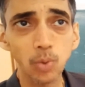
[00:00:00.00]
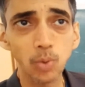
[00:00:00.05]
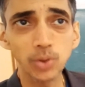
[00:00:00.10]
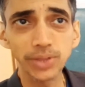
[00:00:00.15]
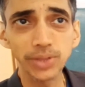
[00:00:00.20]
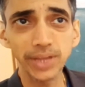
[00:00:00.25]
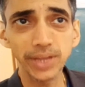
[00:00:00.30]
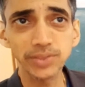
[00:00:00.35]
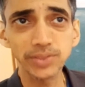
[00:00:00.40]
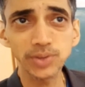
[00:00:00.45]
More
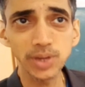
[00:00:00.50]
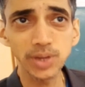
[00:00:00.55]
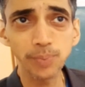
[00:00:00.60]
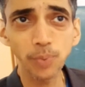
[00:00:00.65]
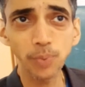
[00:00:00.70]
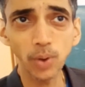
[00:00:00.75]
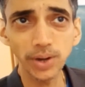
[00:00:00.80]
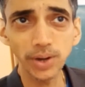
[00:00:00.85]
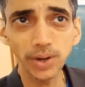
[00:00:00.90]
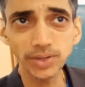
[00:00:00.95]
than 3
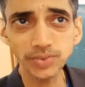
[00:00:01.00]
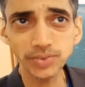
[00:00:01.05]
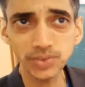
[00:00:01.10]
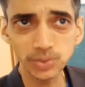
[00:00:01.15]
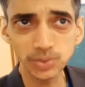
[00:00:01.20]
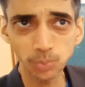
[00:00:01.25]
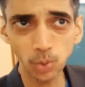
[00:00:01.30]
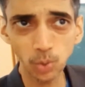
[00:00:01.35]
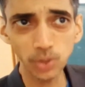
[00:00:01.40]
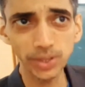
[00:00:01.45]
points,
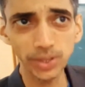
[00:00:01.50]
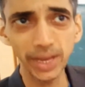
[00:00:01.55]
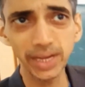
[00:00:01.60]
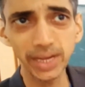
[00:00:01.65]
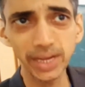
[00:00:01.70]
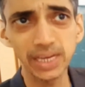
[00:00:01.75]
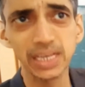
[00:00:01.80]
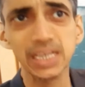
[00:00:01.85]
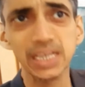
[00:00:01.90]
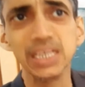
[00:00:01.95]
more
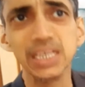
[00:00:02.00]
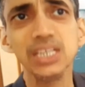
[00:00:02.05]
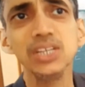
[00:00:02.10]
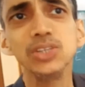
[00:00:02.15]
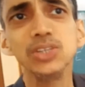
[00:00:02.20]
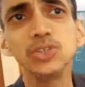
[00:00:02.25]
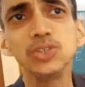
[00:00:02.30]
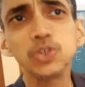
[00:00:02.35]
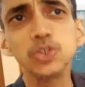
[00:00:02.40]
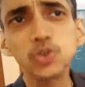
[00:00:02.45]
than
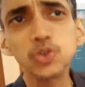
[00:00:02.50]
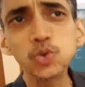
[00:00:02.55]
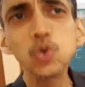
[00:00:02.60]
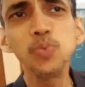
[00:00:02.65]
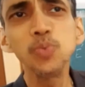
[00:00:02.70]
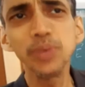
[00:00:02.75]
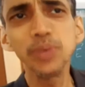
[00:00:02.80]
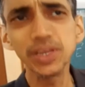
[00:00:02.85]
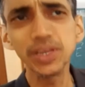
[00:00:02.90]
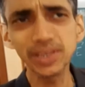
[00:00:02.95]

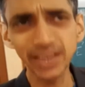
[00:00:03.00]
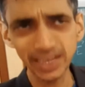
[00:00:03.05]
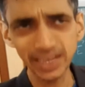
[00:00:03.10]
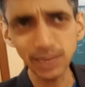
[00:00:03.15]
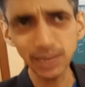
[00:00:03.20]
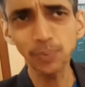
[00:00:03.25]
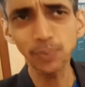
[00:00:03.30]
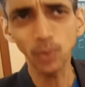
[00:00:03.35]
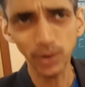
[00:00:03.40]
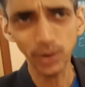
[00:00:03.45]
2 meeting at
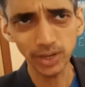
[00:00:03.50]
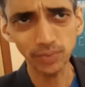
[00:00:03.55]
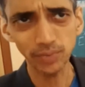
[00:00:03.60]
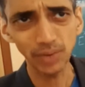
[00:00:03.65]
a point.